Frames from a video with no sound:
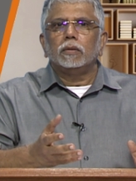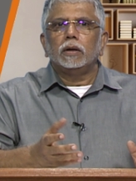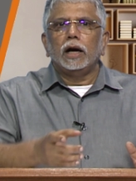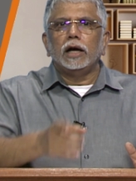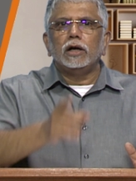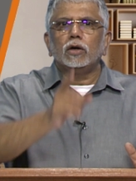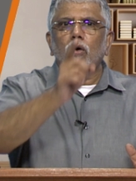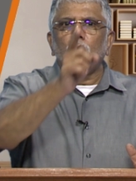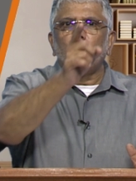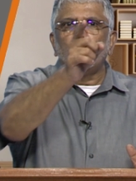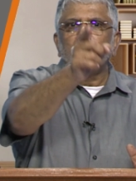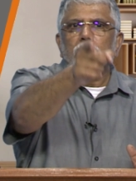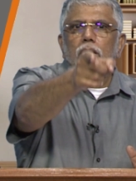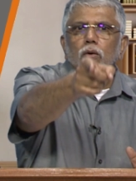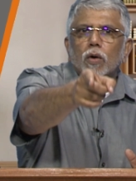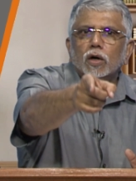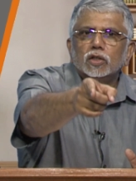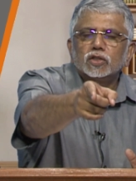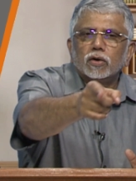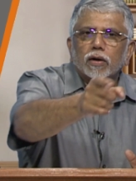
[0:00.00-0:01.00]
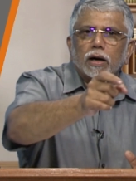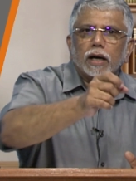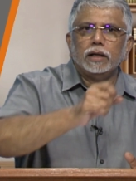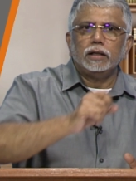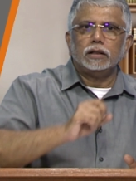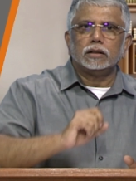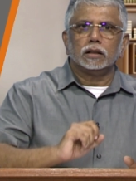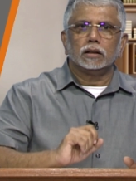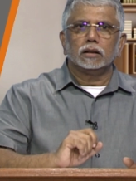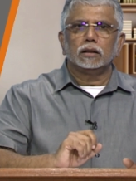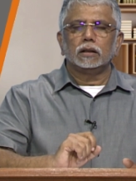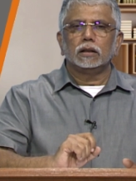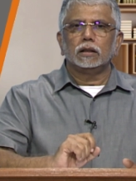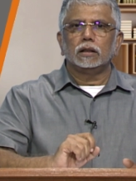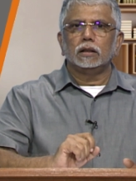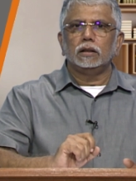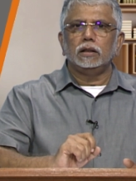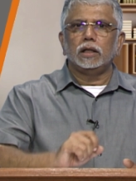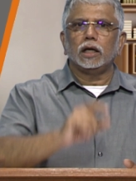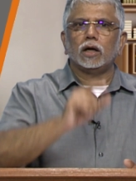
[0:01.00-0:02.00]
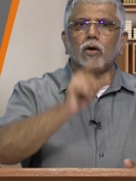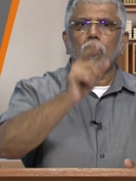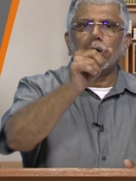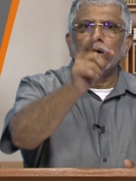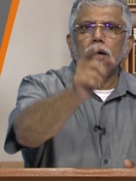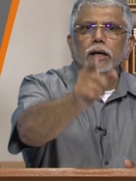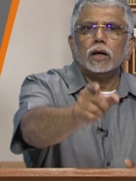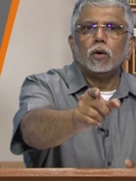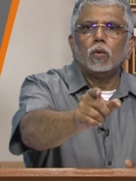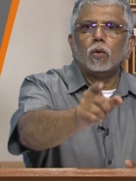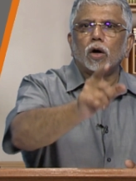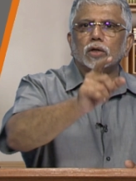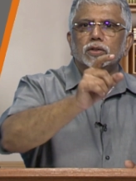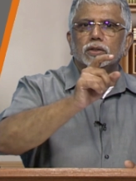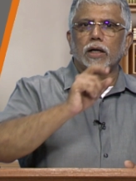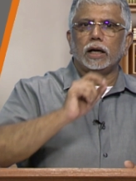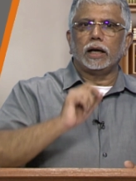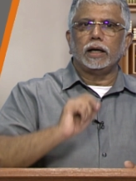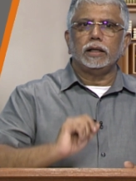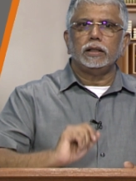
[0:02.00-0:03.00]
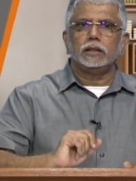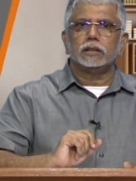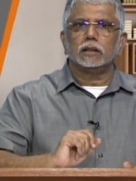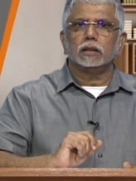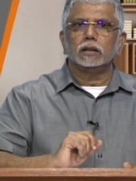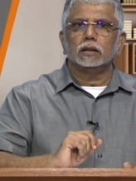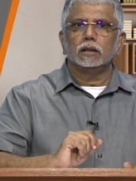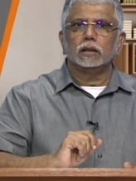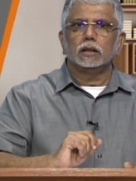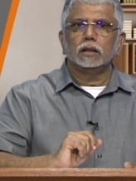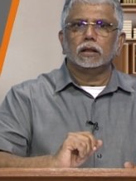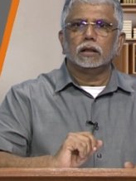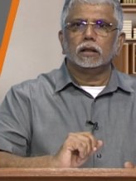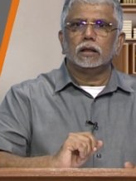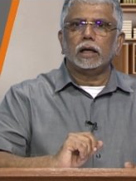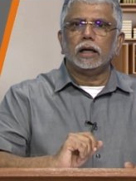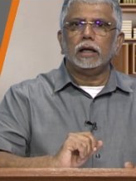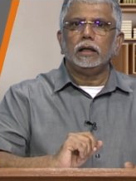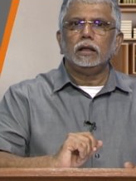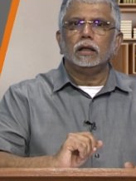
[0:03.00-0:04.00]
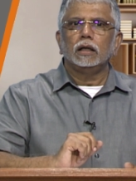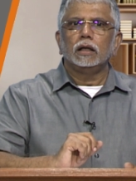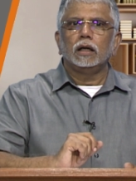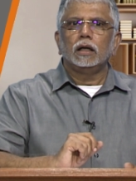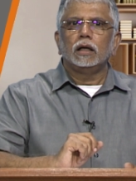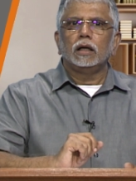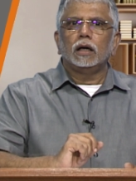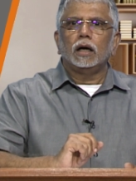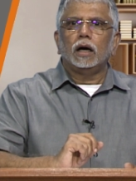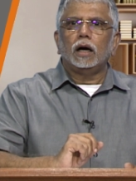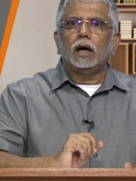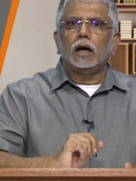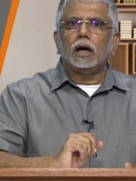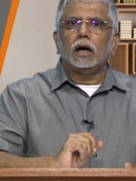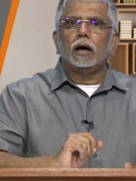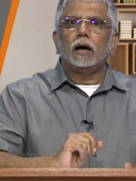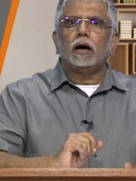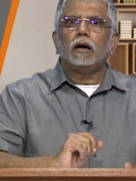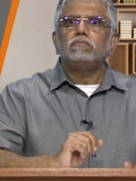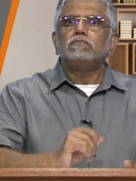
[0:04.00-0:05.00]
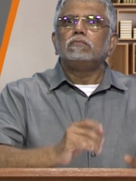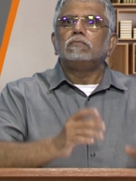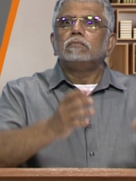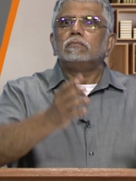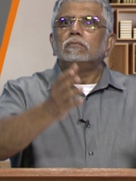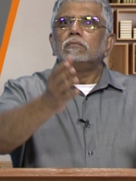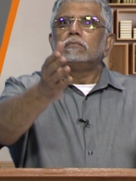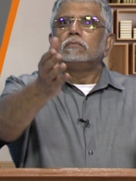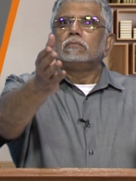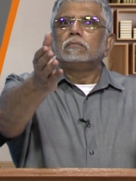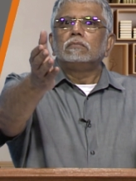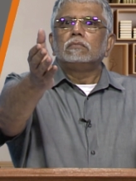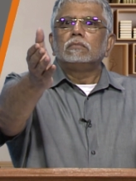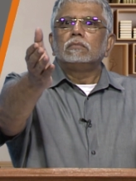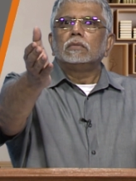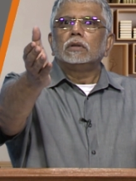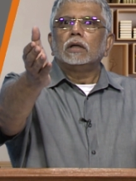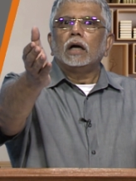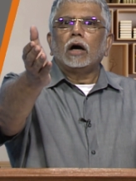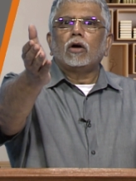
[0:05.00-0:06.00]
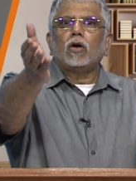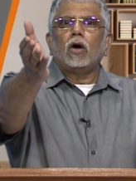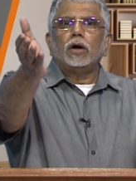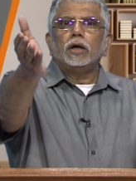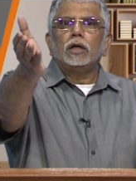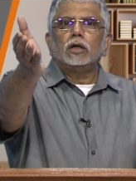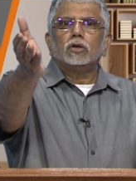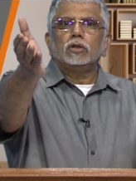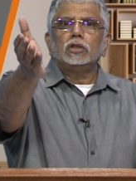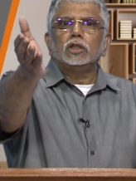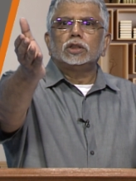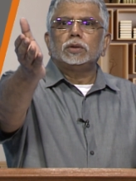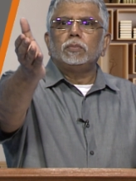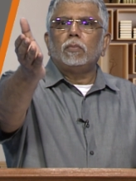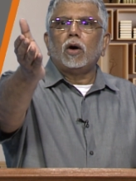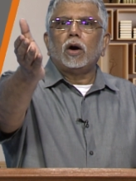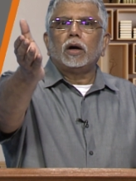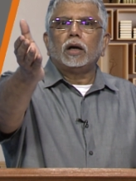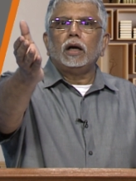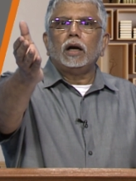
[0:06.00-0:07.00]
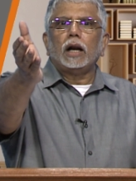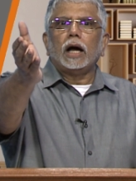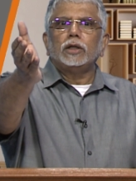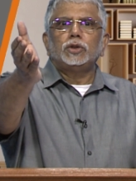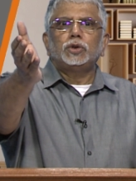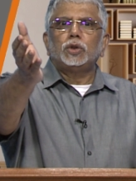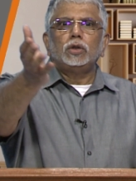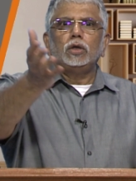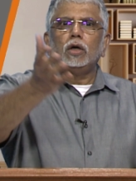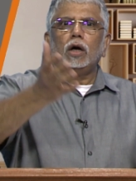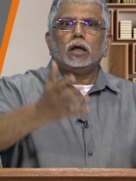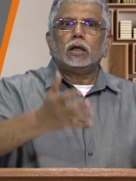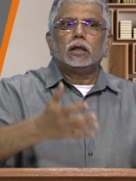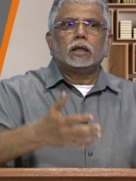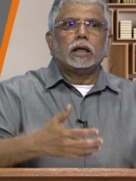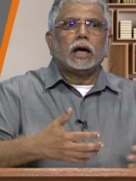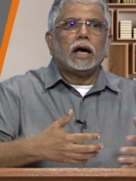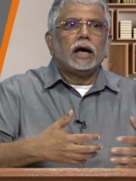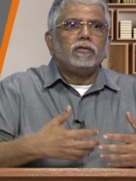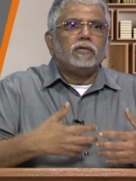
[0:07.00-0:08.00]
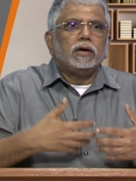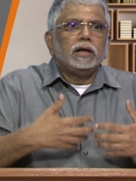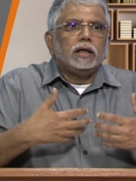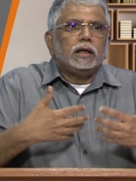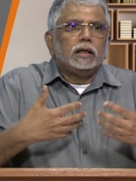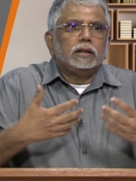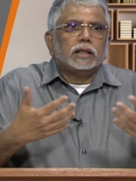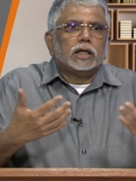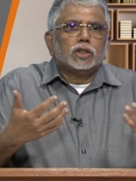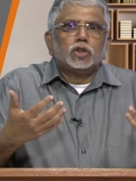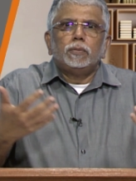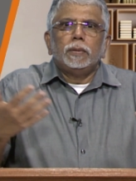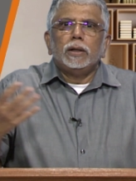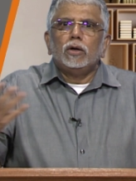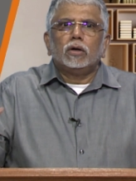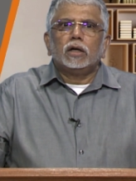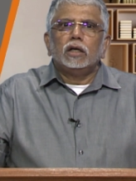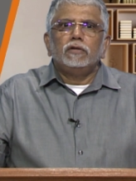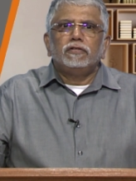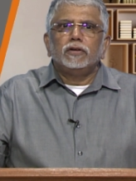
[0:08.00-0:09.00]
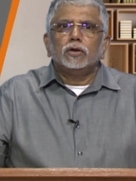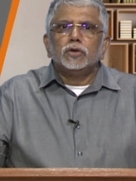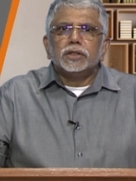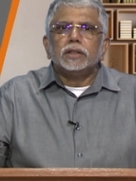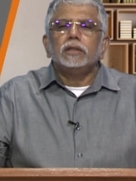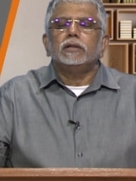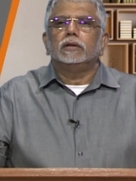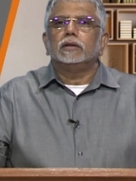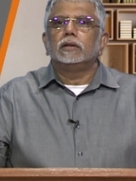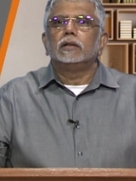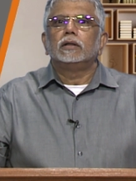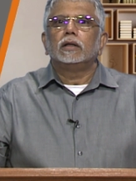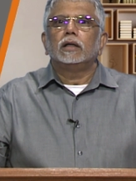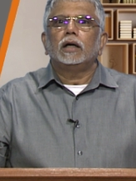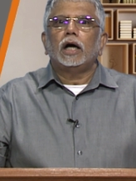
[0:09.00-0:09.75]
Encoding was right, decoding was right, right. Uh, according to this model, I should not have any, there should be no confusion.